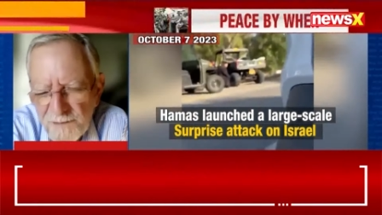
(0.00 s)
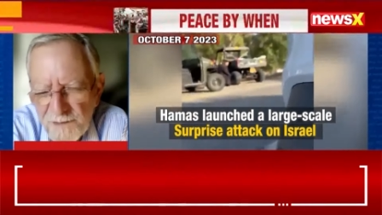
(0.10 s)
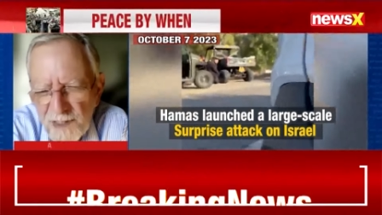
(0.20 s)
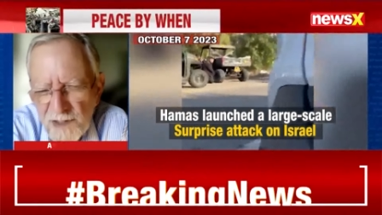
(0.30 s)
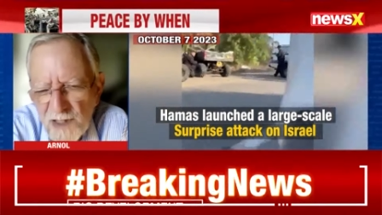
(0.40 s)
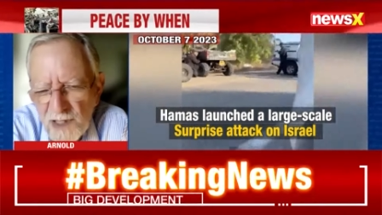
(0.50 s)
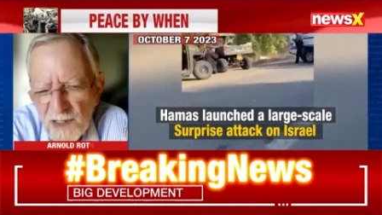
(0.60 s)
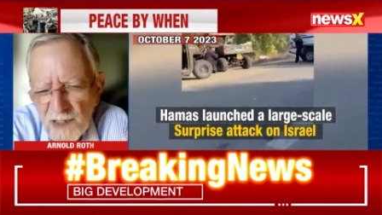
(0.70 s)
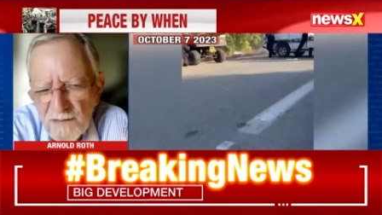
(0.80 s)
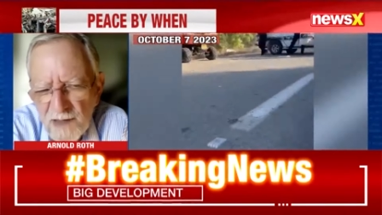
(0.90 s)
face
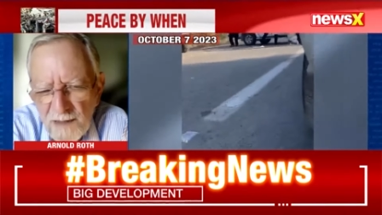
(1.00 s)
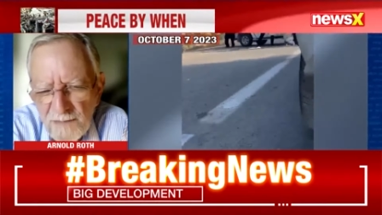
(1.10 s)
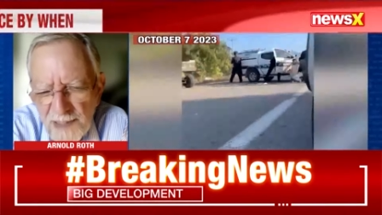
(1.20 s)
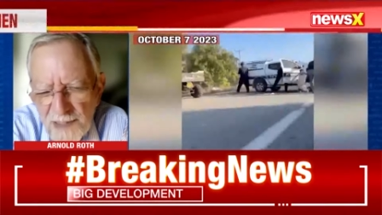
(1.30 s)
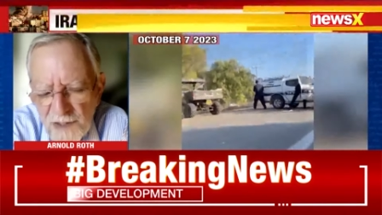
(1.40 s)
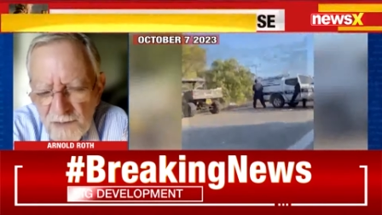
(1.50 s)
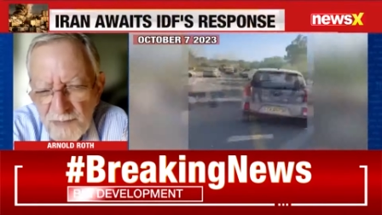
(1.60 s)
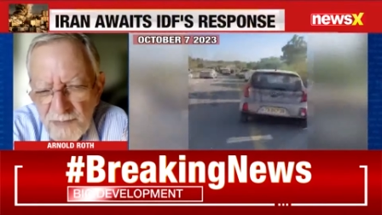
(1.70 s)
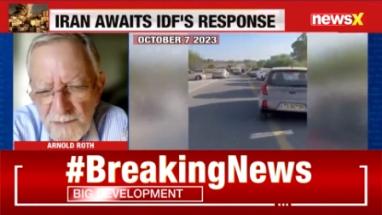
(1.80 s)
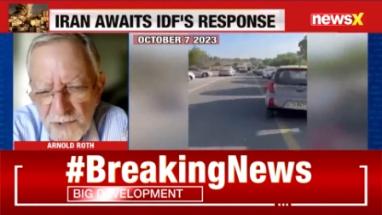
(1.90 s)
of the Hamas
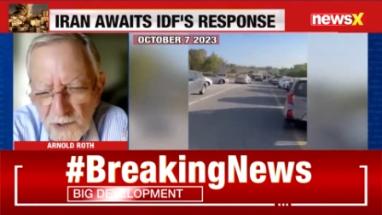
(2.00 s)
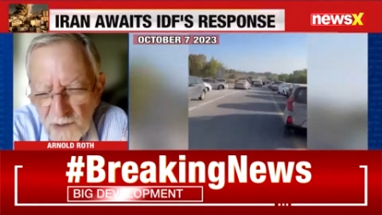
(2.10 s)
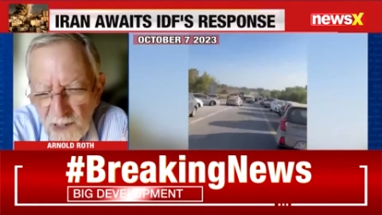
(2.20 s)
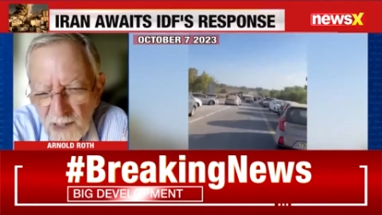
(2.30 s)
people,